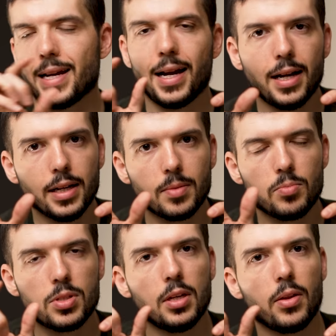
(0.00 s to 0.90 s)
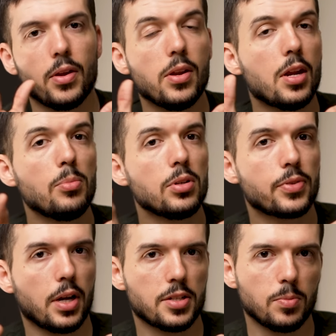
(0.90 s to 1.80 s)
times the number
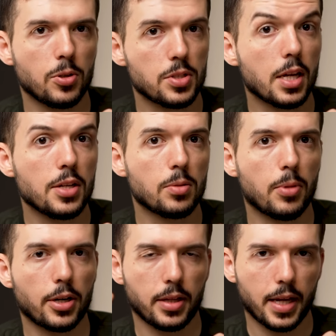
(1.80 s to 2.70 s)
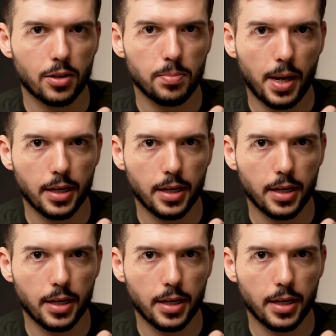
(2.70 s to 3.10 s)
of customers in your market that could buy